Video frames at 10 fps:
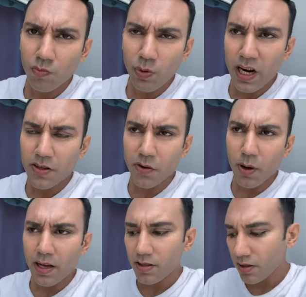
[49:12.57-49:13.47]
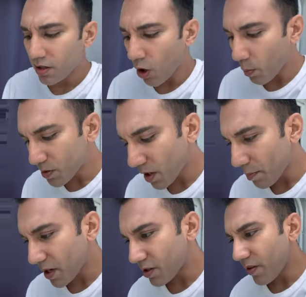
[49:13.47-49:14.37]
Well, as for us, it's the opposite
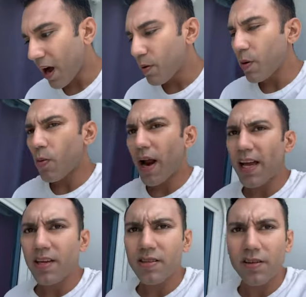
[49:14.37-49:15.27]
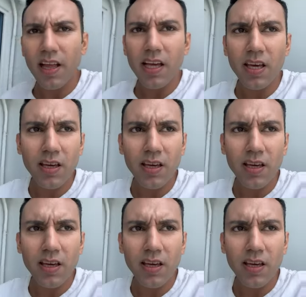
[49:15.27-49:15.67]
because of how we were raised. It's like